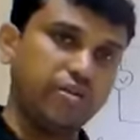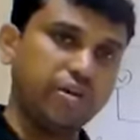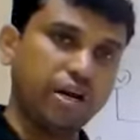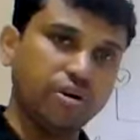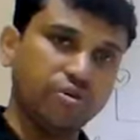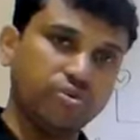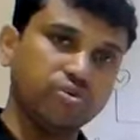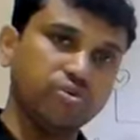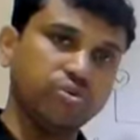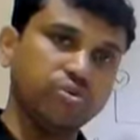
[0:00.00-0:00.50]

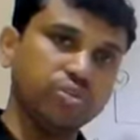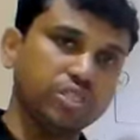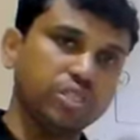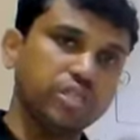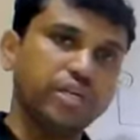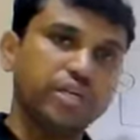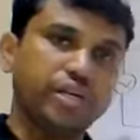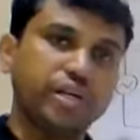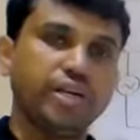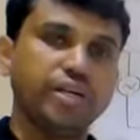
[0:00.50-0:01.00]
have to use
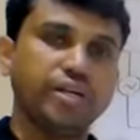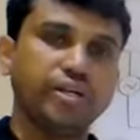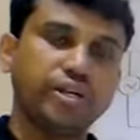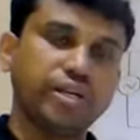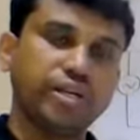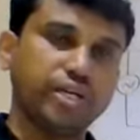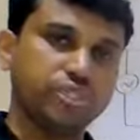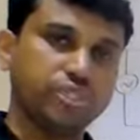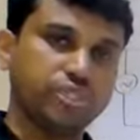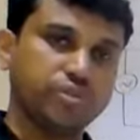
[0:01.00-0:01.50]

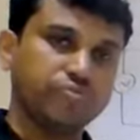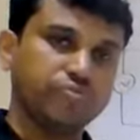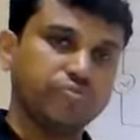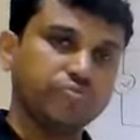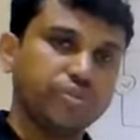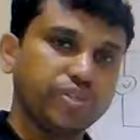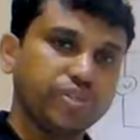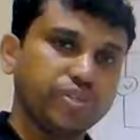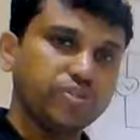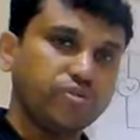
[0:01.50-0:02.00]
integration.
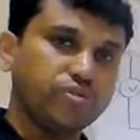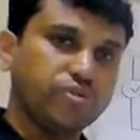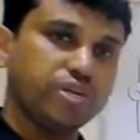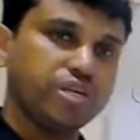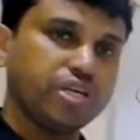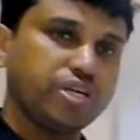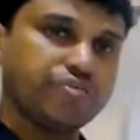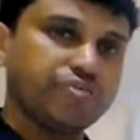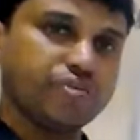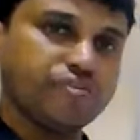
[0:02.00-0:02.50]

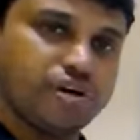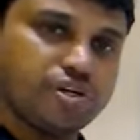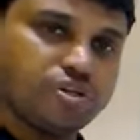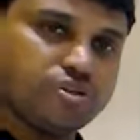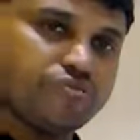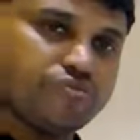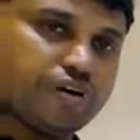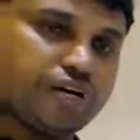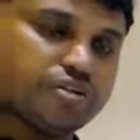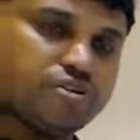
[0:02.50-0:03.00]
Okay, if I want
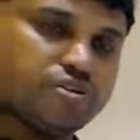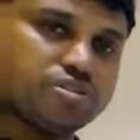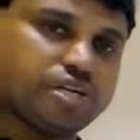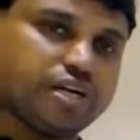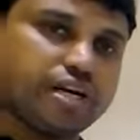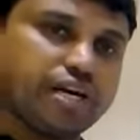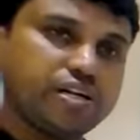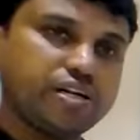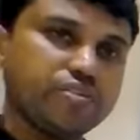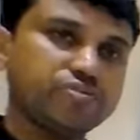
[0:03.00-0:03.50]
to find out the
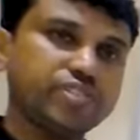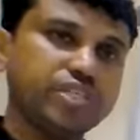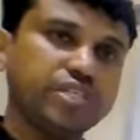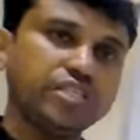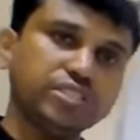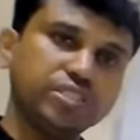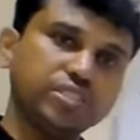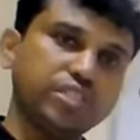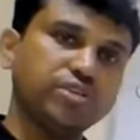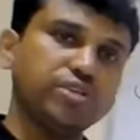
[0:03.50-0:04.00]
rate of
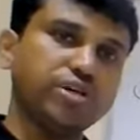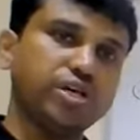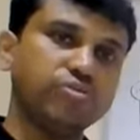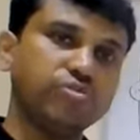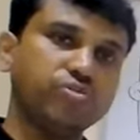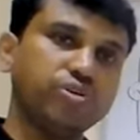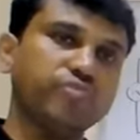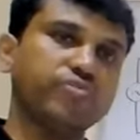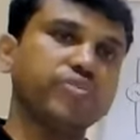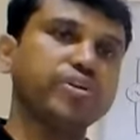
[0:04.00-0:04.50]
change, then you have
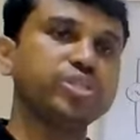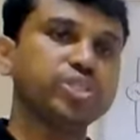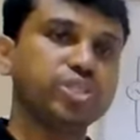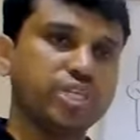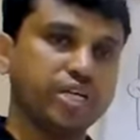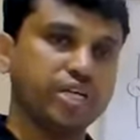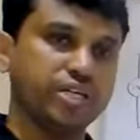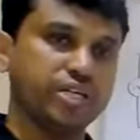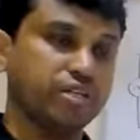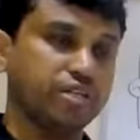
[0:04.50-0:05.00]
to
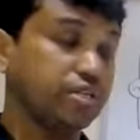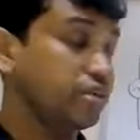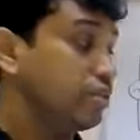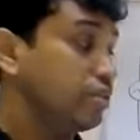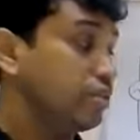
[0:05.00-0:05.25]
differentiate it.